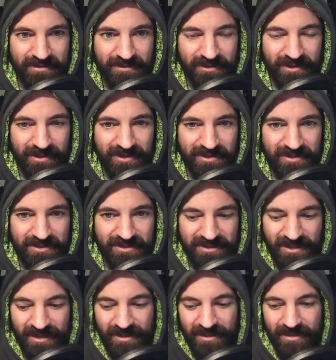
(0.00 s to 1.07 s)
Well, at least they're
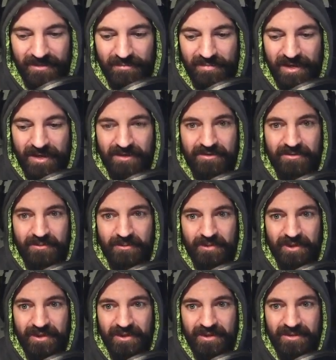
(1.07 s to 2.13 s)
standing in the bathroom. We
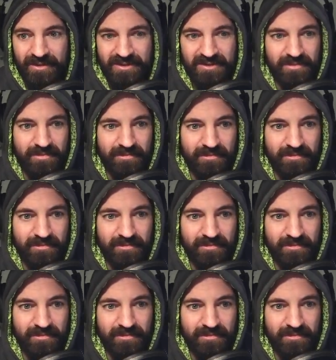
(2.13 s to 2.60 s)
need to get this...